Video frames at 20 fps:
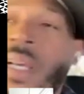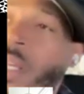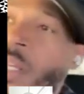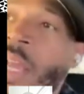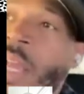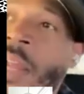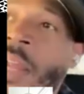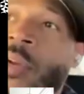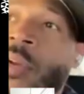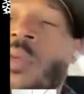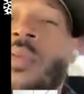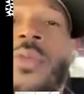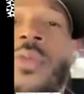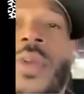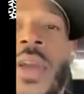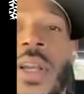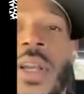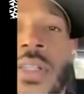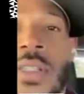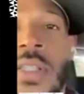they they do
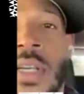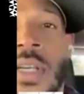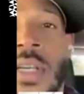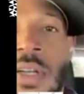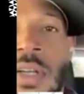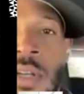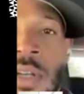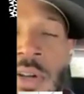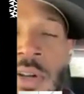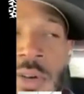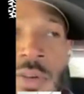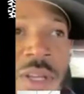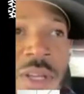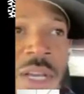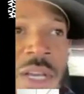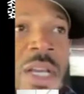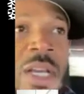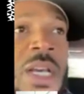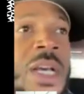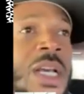things there. You know,
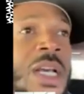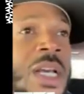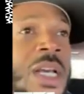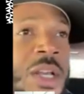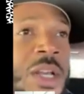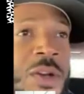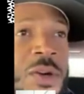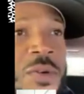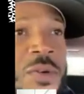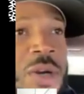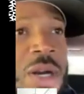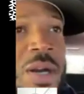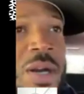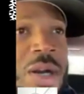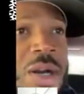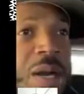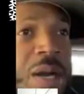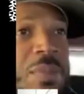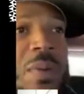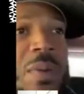they, you know,
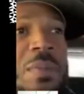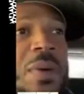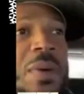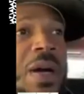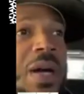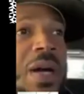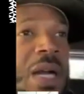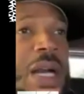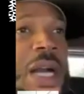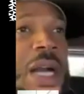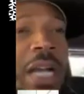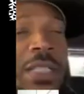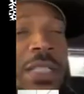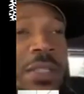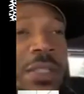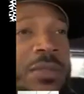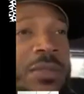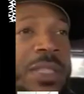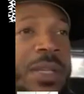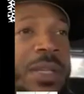I, I remember I, I
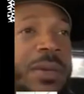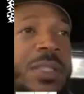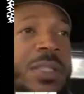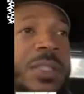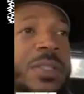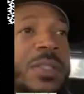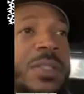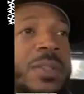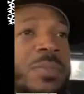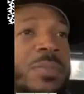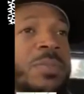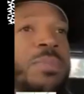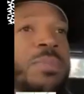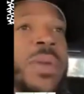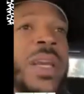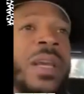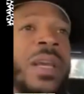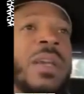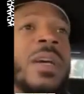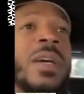used to
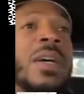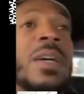be